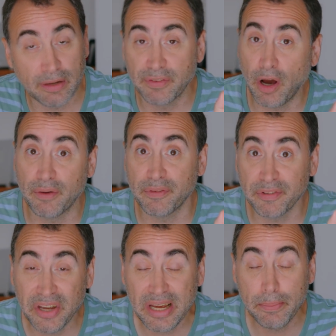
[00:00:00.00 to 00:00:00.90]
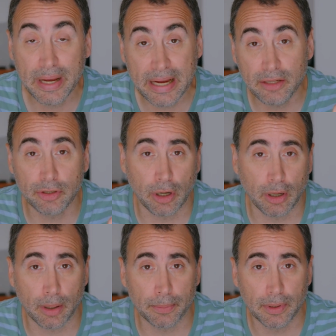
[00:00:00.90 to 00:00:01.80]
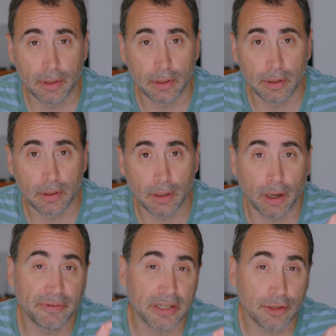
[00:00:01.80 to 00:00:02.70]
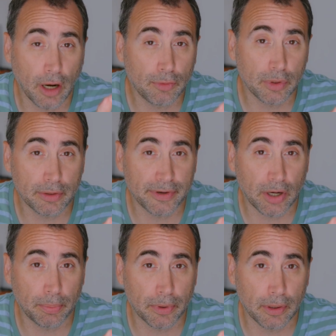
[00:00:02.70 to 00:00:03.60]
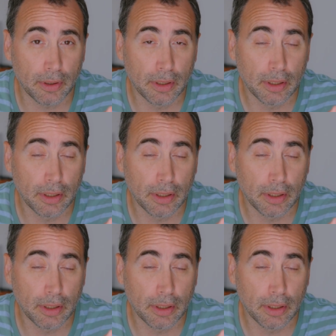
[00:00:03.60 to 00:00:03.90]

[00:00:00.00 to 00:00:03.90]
if not the main job of a software developer